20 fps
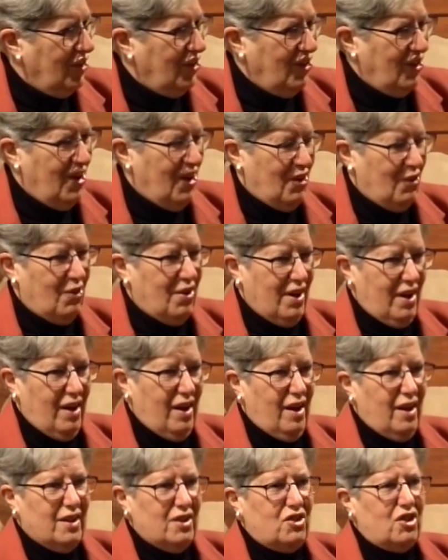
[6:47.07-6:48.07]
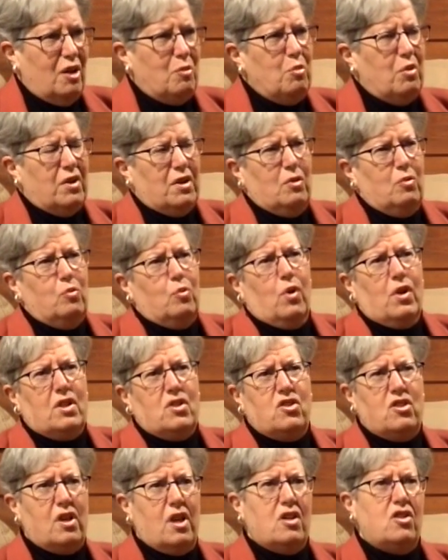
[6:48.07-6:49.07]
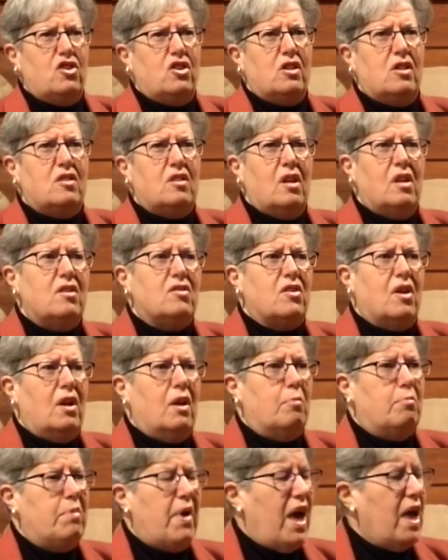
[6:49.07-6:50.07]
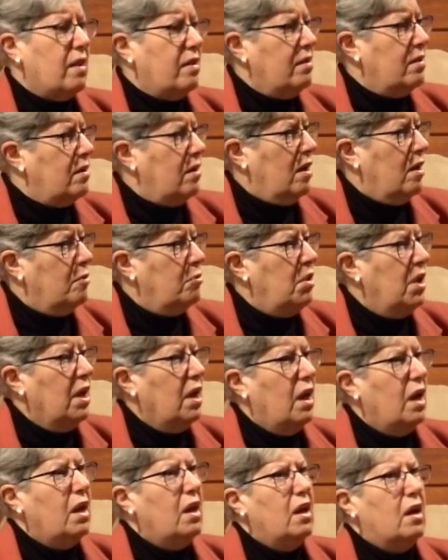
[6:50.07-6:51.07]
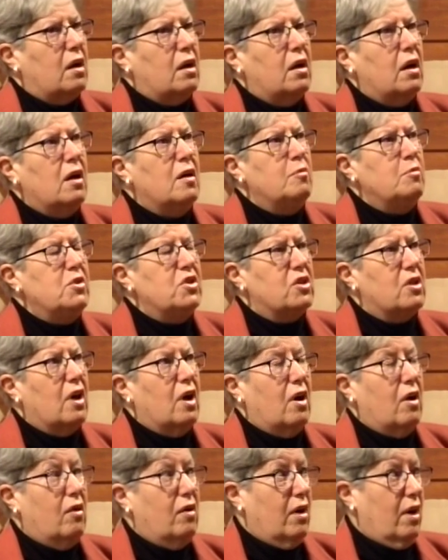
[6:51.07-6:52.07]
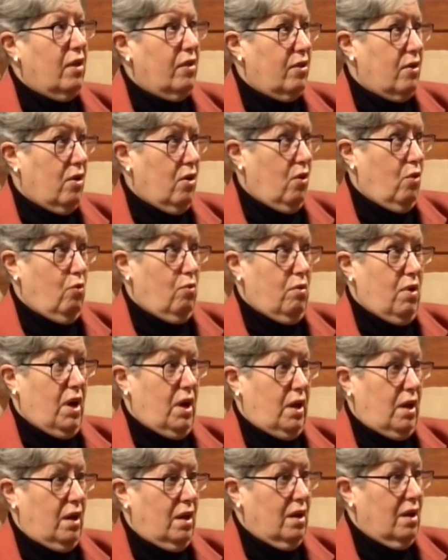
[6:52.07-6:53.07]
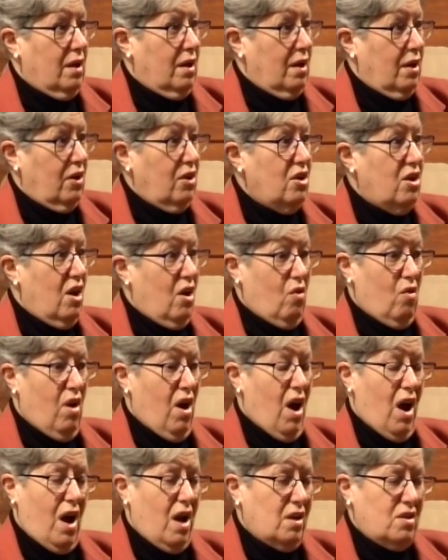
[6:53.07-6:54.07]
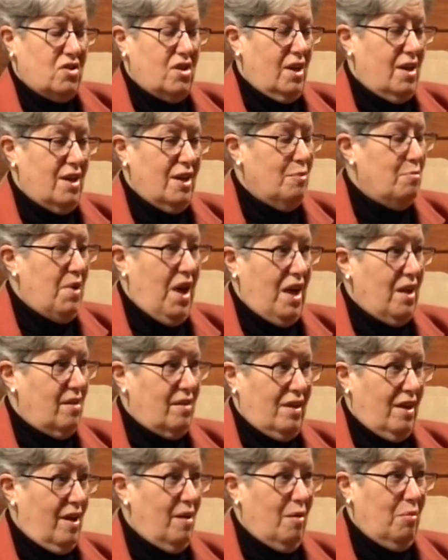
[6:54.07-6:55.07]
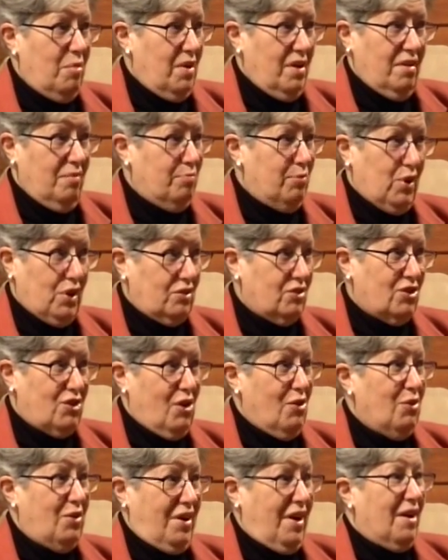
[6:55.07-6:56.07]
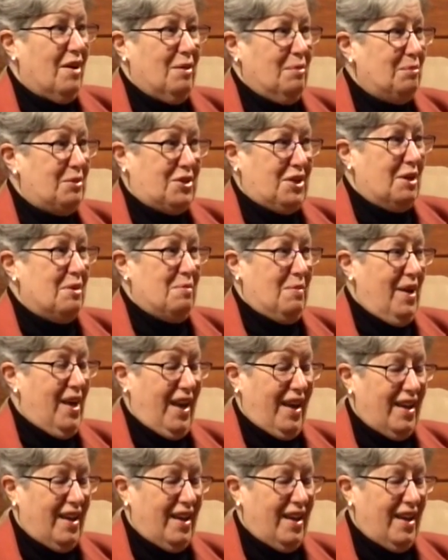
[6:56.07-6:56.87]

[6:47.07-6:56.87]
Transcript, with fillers: you know, someone once said she sits in a bathtub and it comes to her, and I thought, oh, right. You know, I sit in the bathtub and books don't come to me.